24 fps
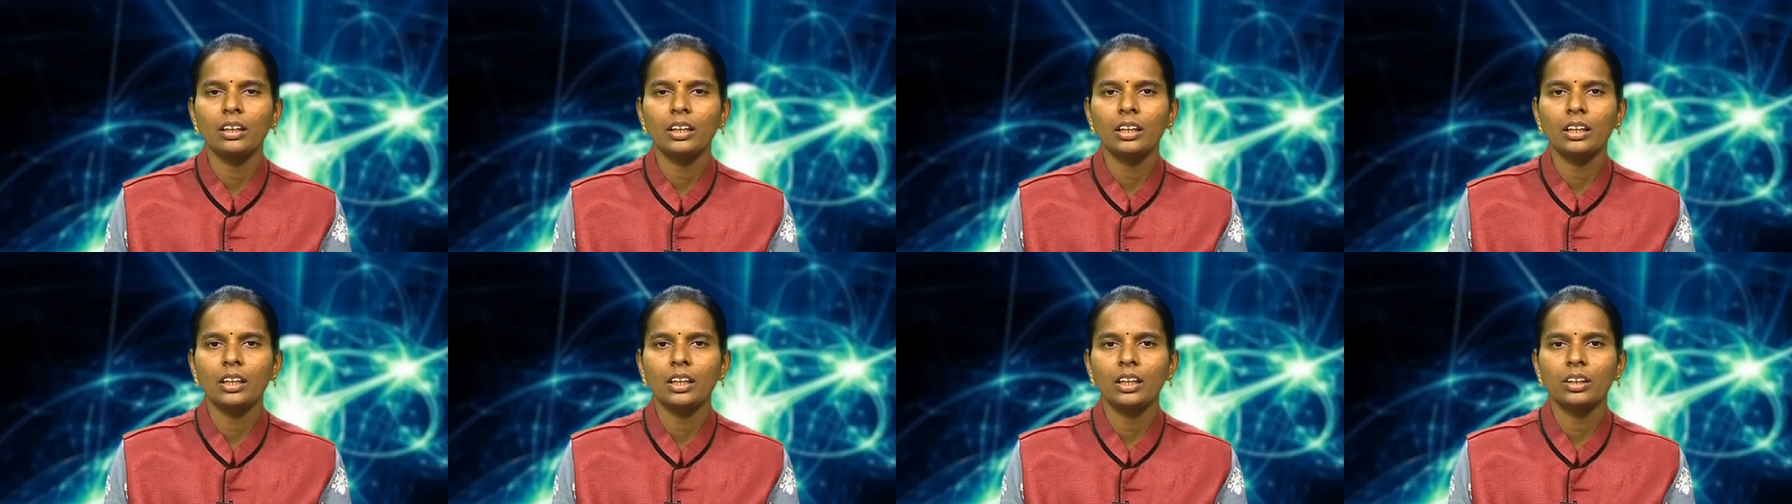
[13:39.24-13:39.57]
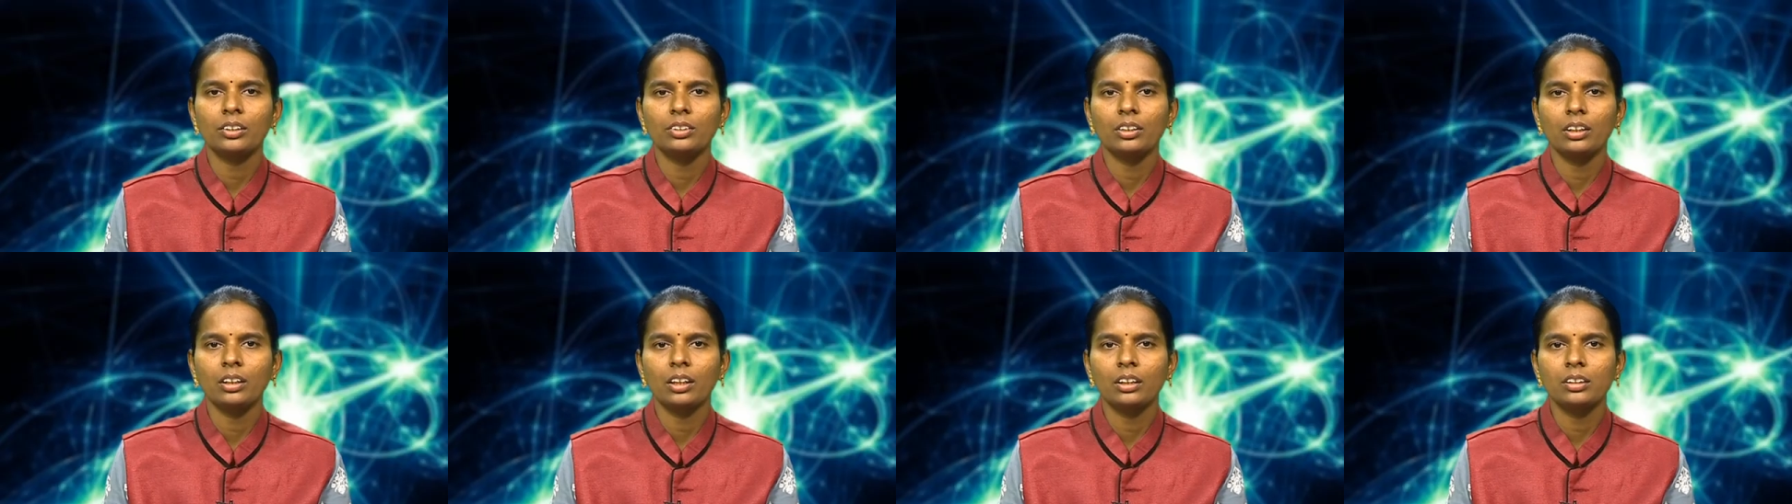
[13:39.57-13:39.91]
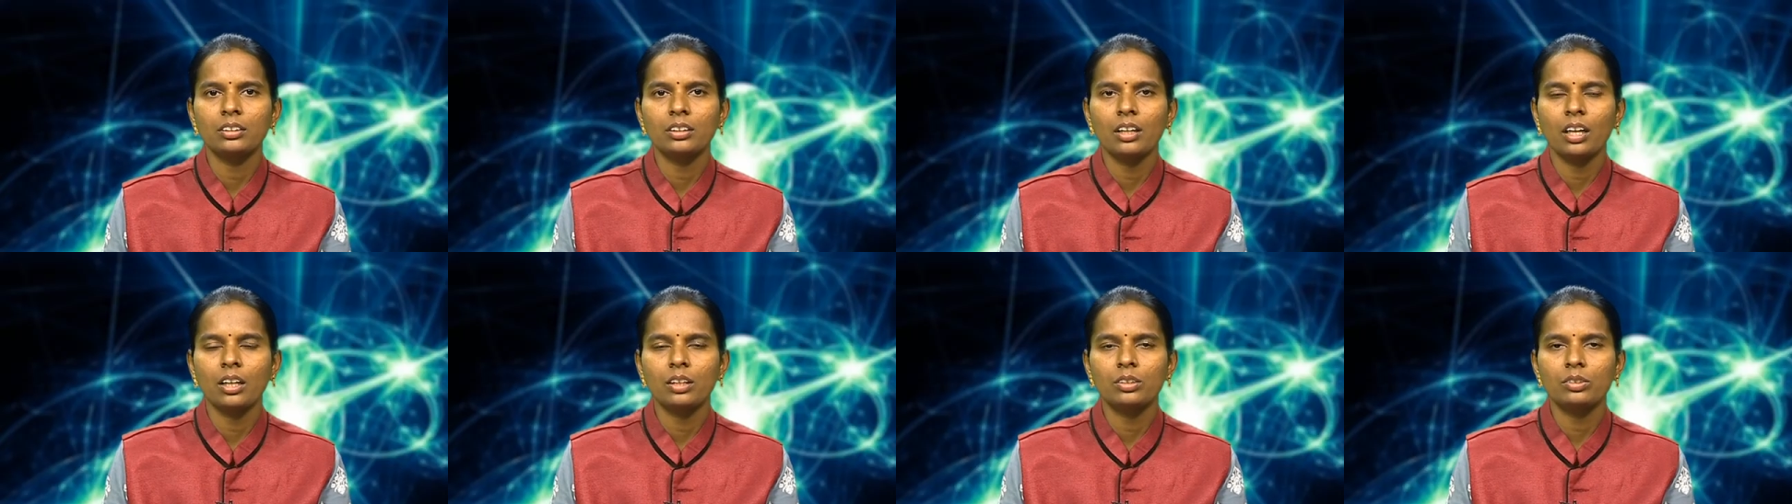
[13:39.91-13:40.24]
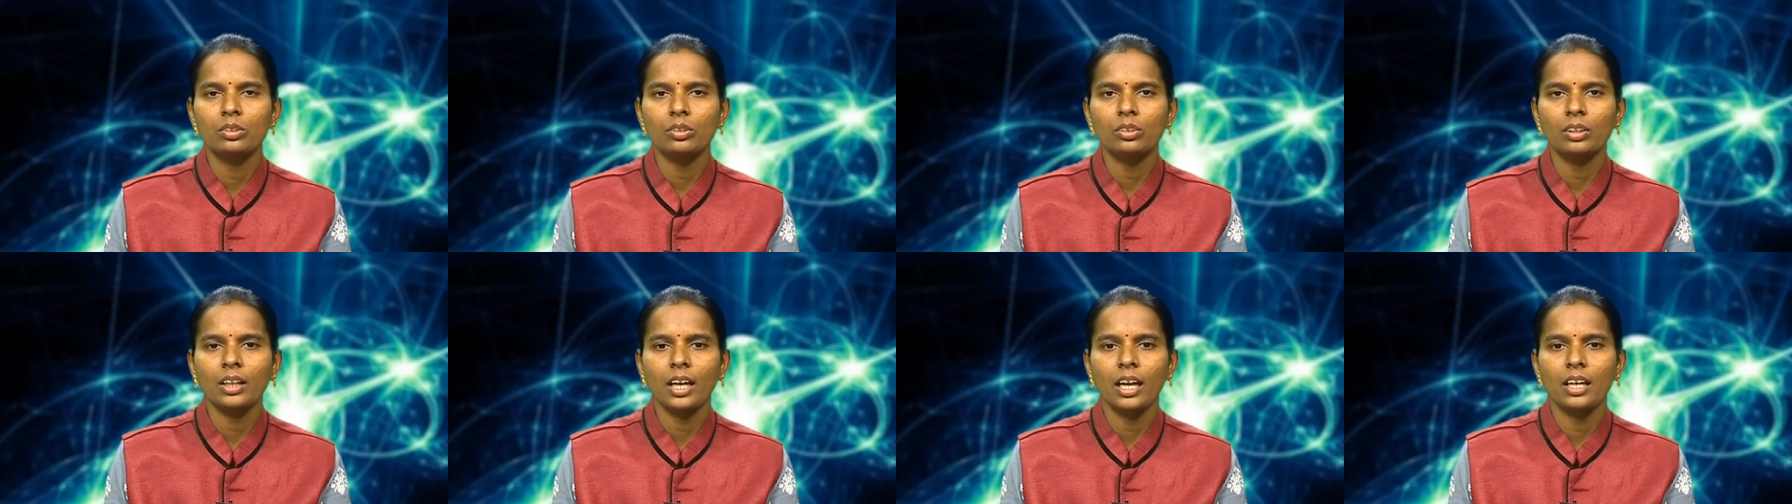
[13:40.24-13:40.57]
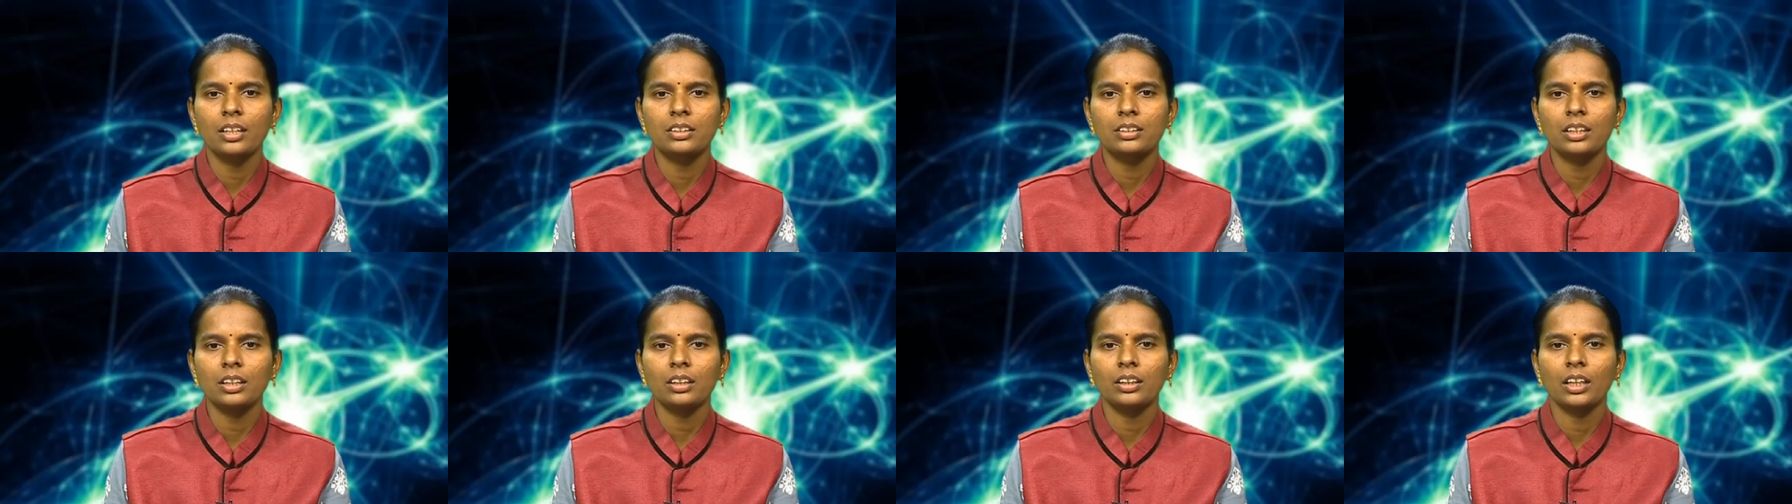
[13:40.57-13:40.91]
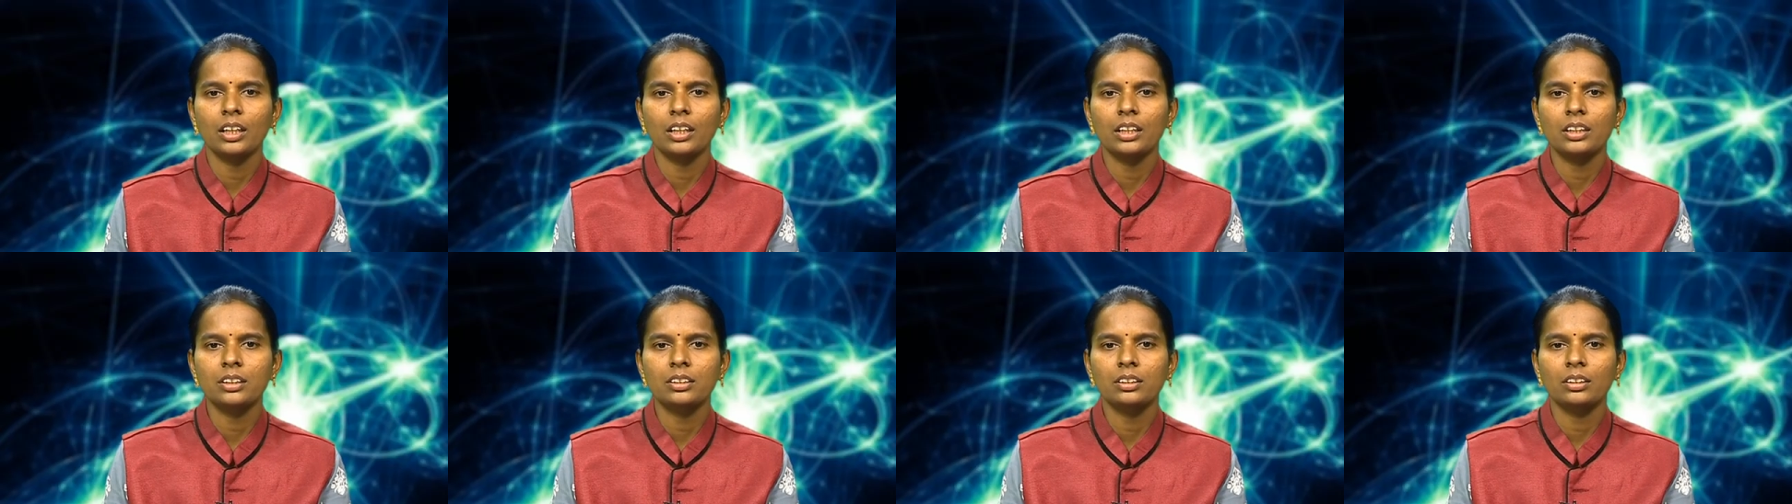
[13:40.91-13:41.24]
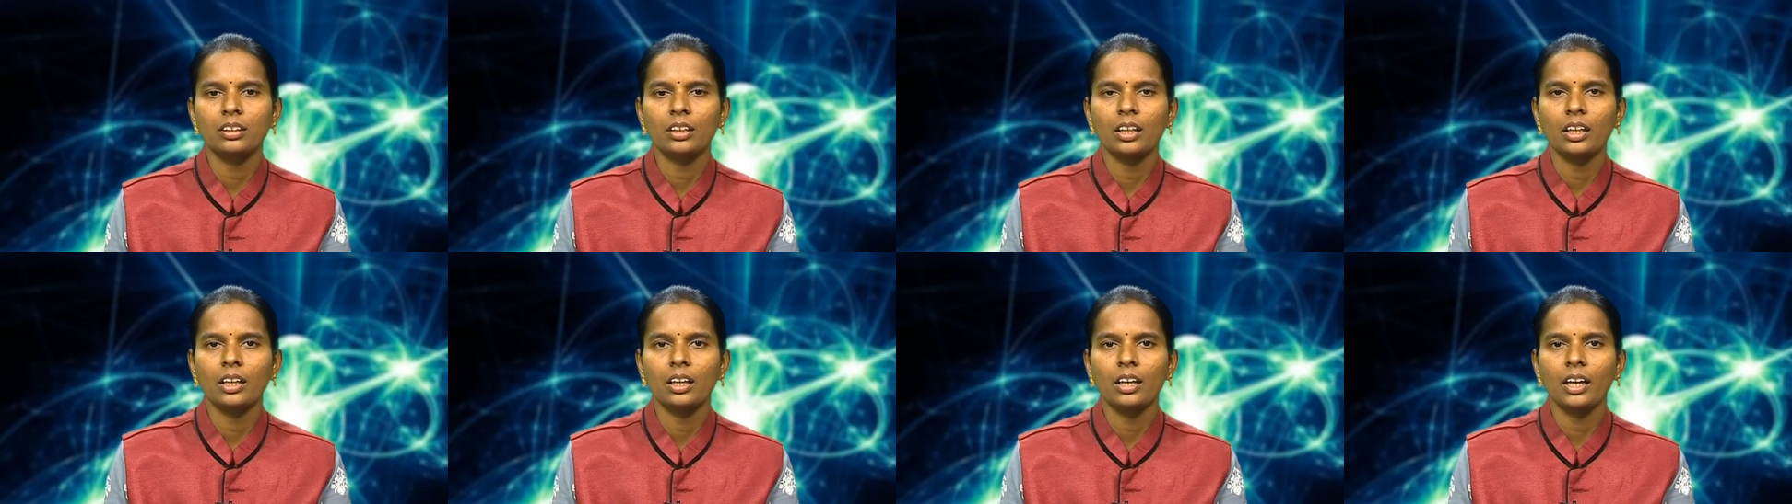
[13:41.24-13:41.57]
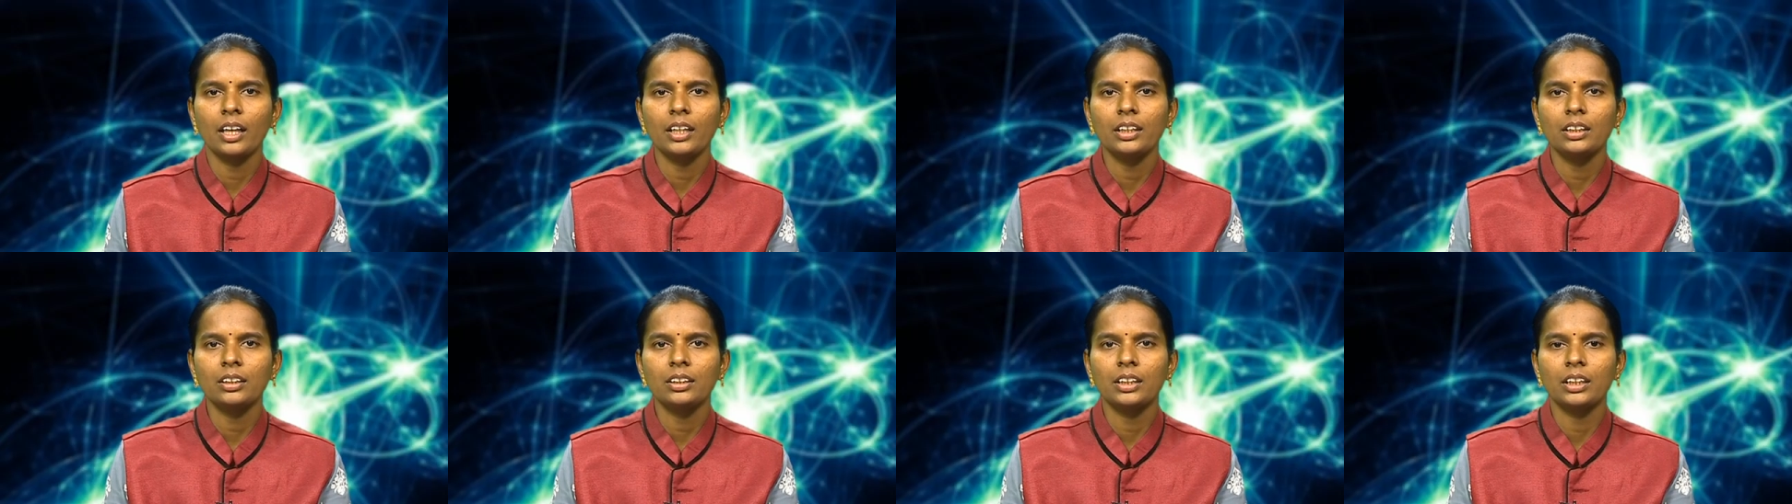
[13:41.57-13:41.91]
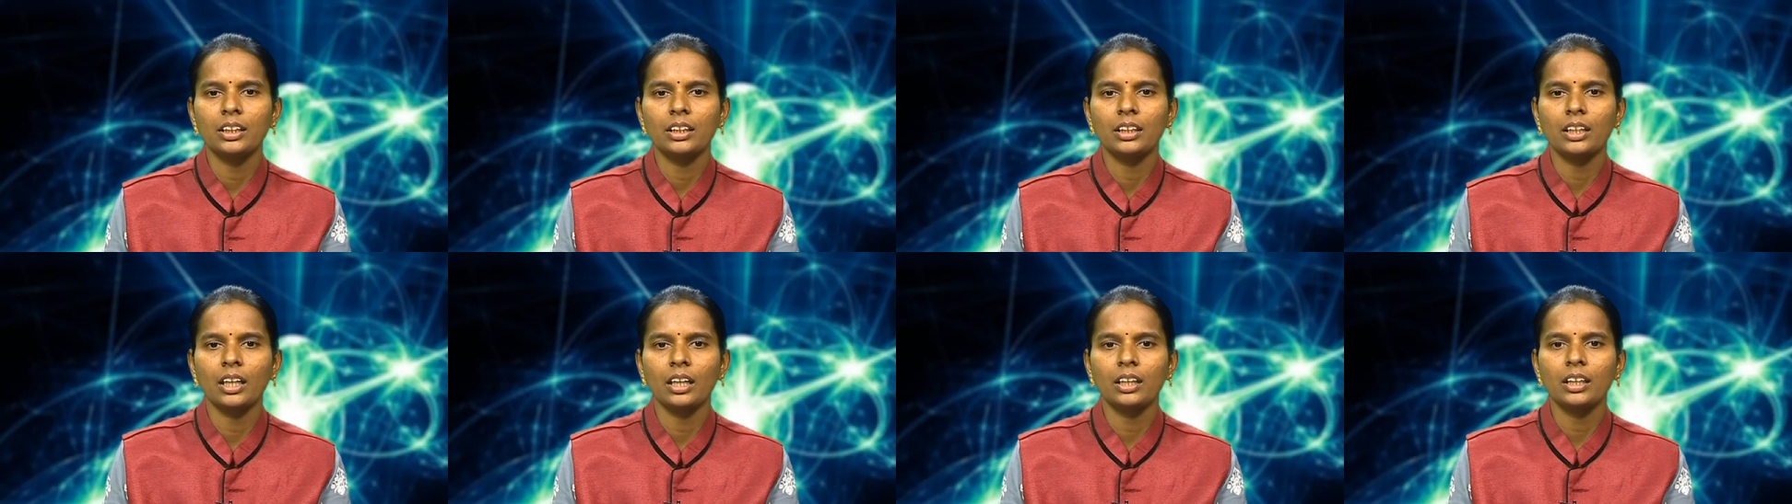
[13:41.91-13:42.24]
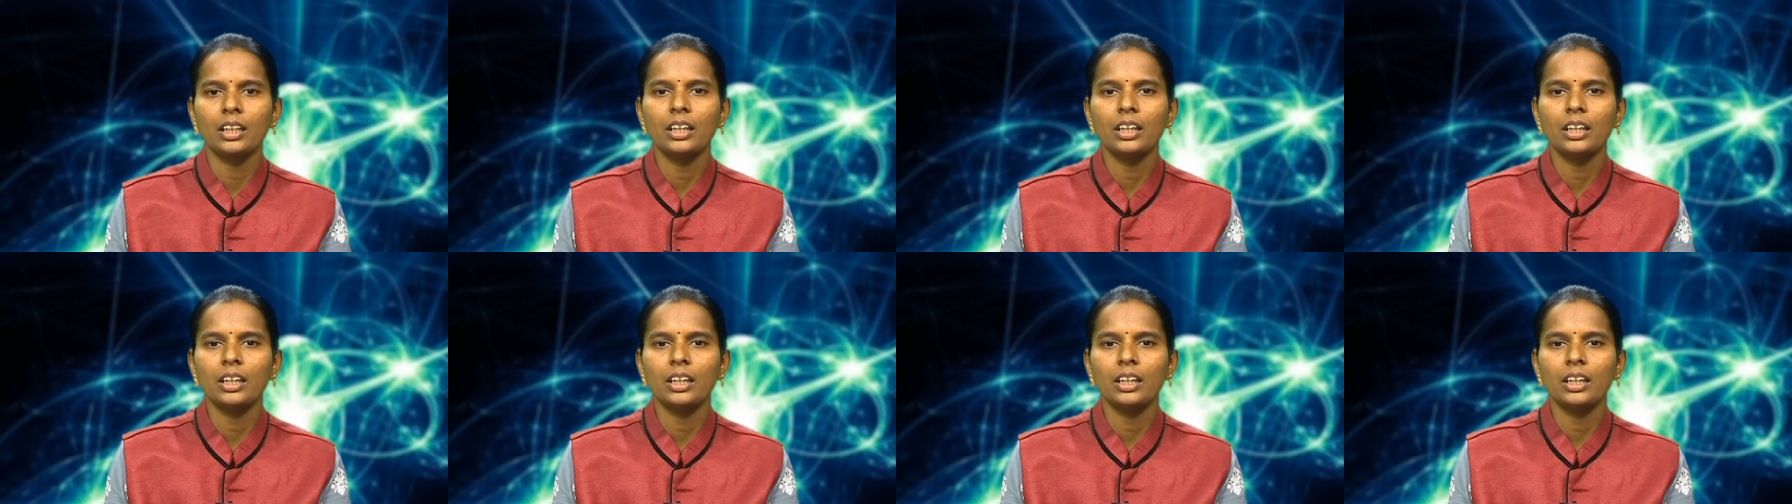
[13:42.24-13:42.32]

integration is also cancelled that is we can write theta.